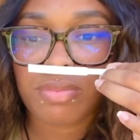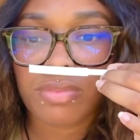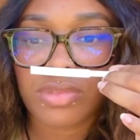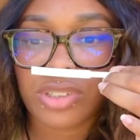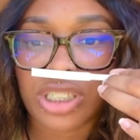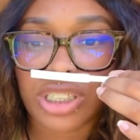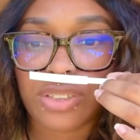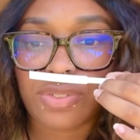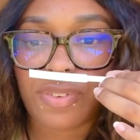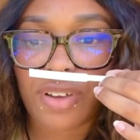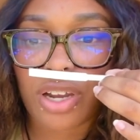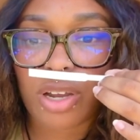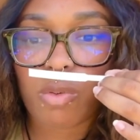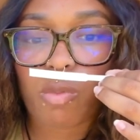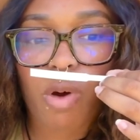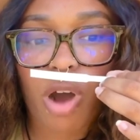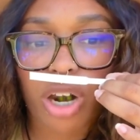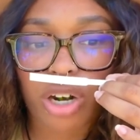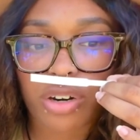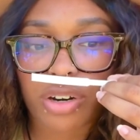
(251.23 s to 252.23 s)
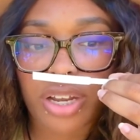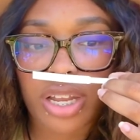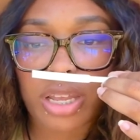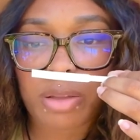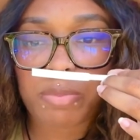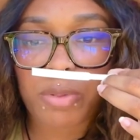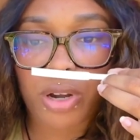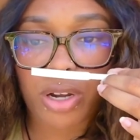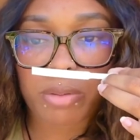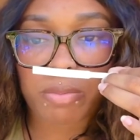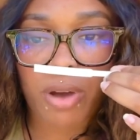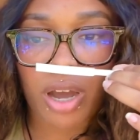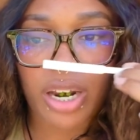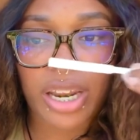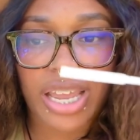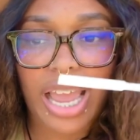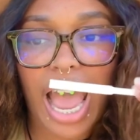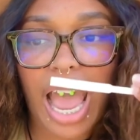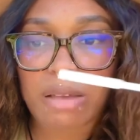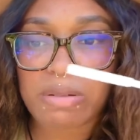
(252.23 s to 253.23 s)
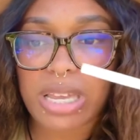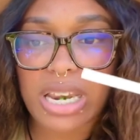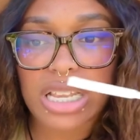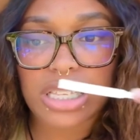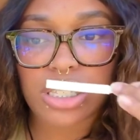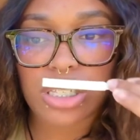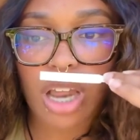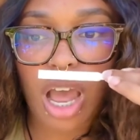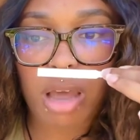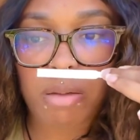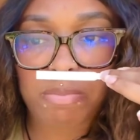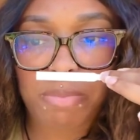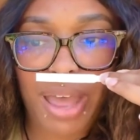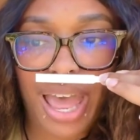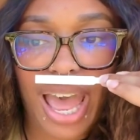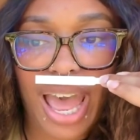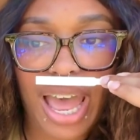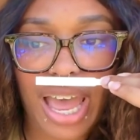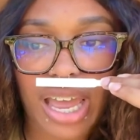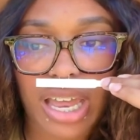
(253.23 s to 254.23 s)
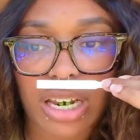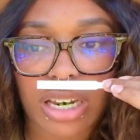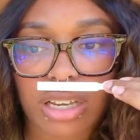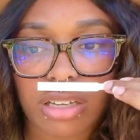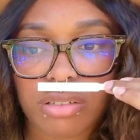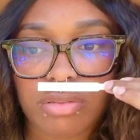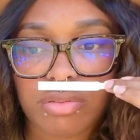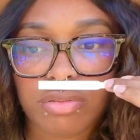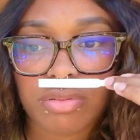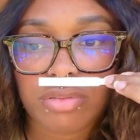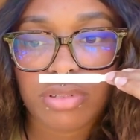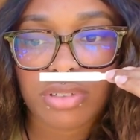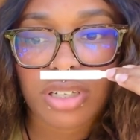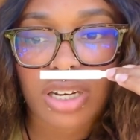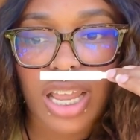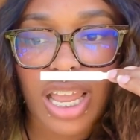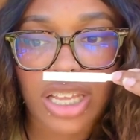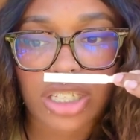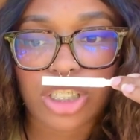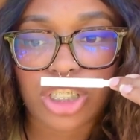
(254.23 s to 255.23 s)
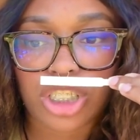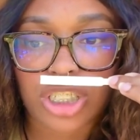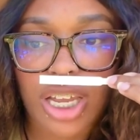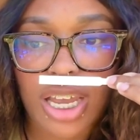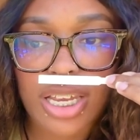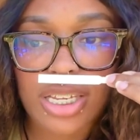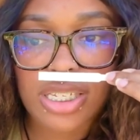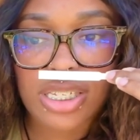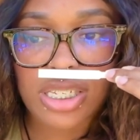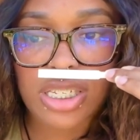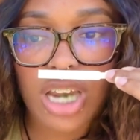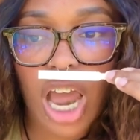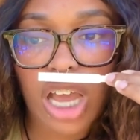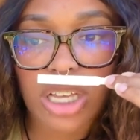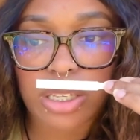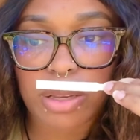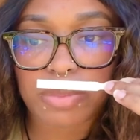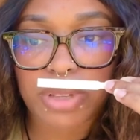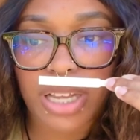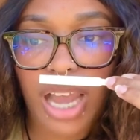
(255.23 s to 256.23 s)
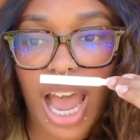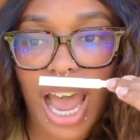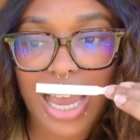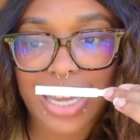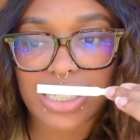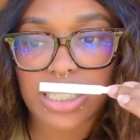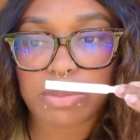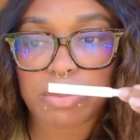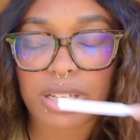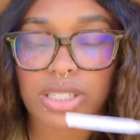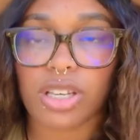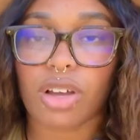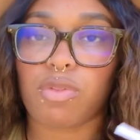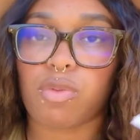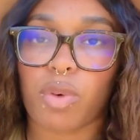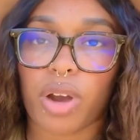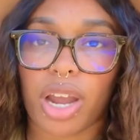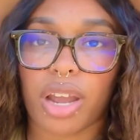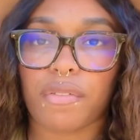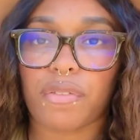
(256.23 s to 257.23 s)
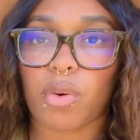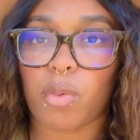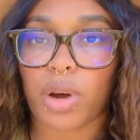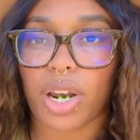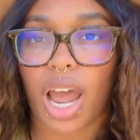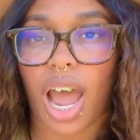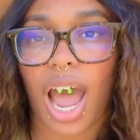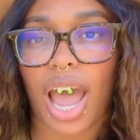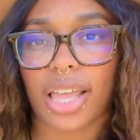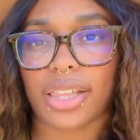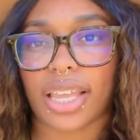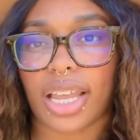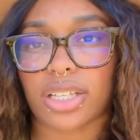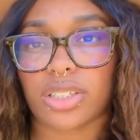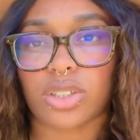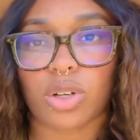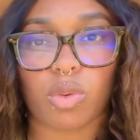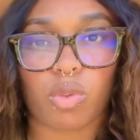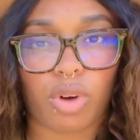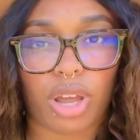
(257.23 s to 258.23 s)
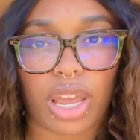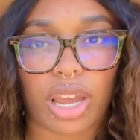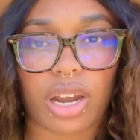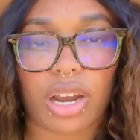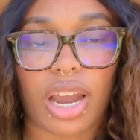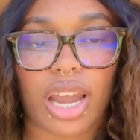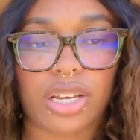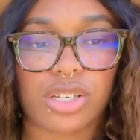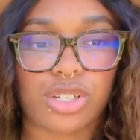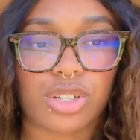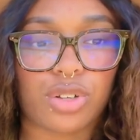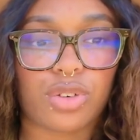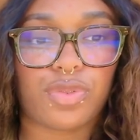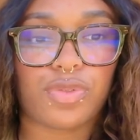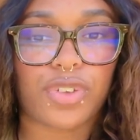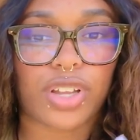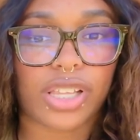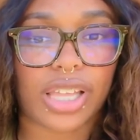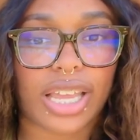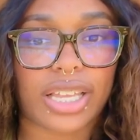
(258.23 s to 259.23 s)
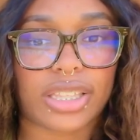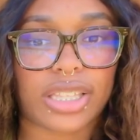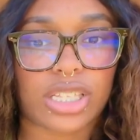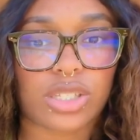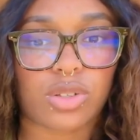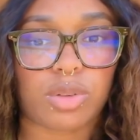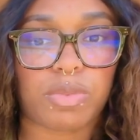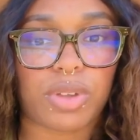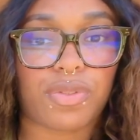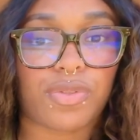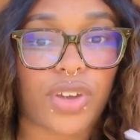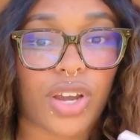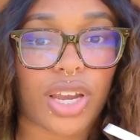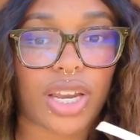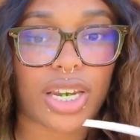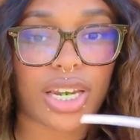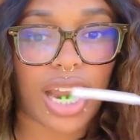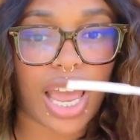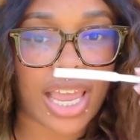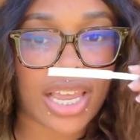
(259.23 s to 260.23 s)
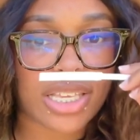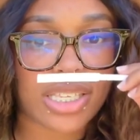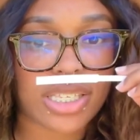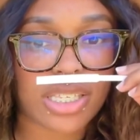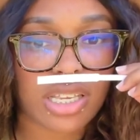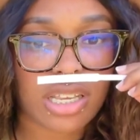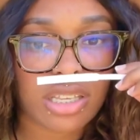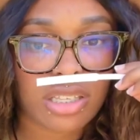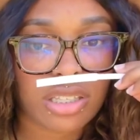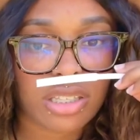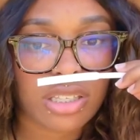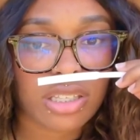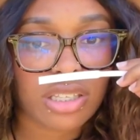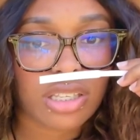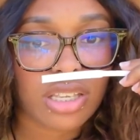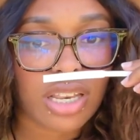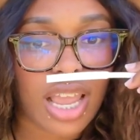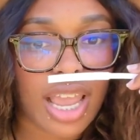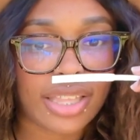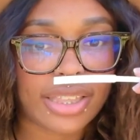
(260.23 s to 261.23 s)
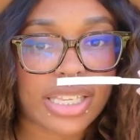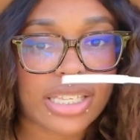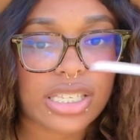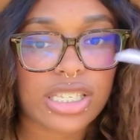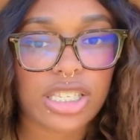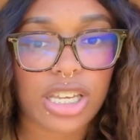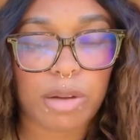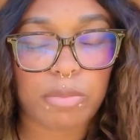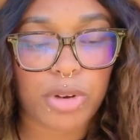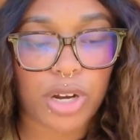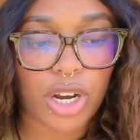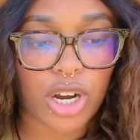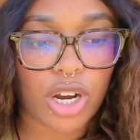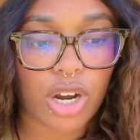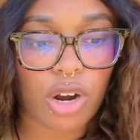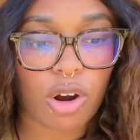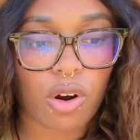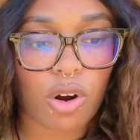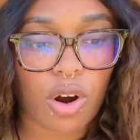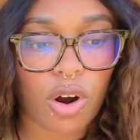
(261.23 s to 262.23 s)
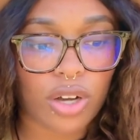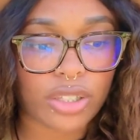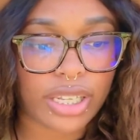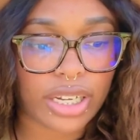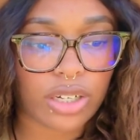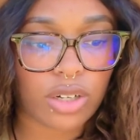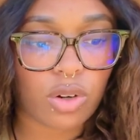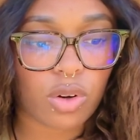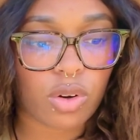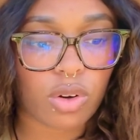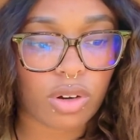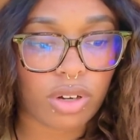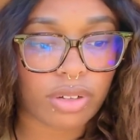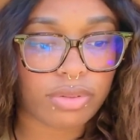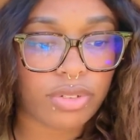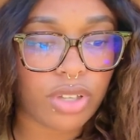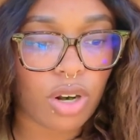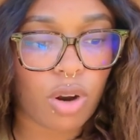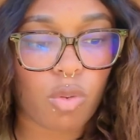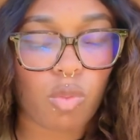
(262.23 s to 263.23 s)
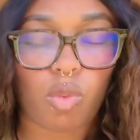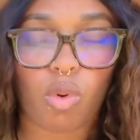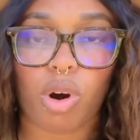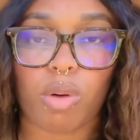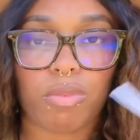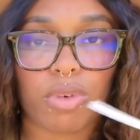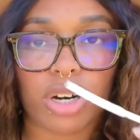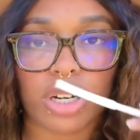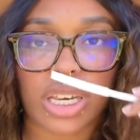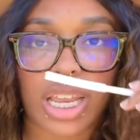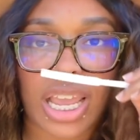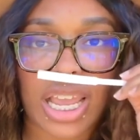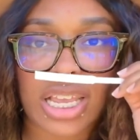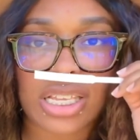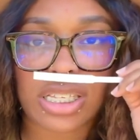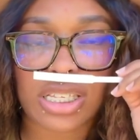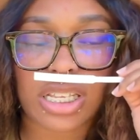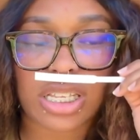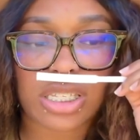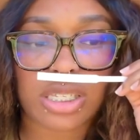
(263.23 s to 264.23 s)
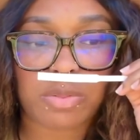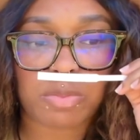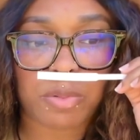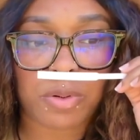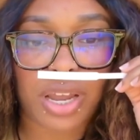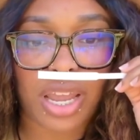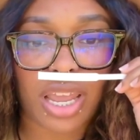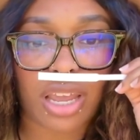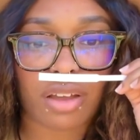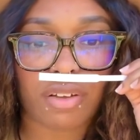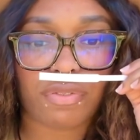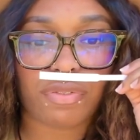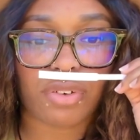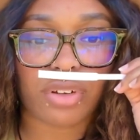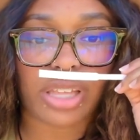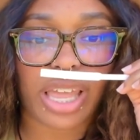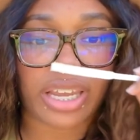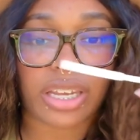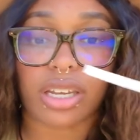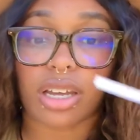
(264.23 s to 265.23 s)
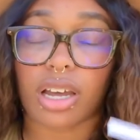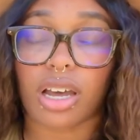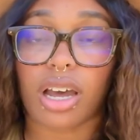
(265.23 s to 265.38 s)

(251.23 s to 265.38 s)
just very watery, bergamoty. I mean, it's not bad. It's just not something I see myself wearing for what I like to wear. I do feel like this would be very nice in the summer or on like, you know, warmer days in the spring for like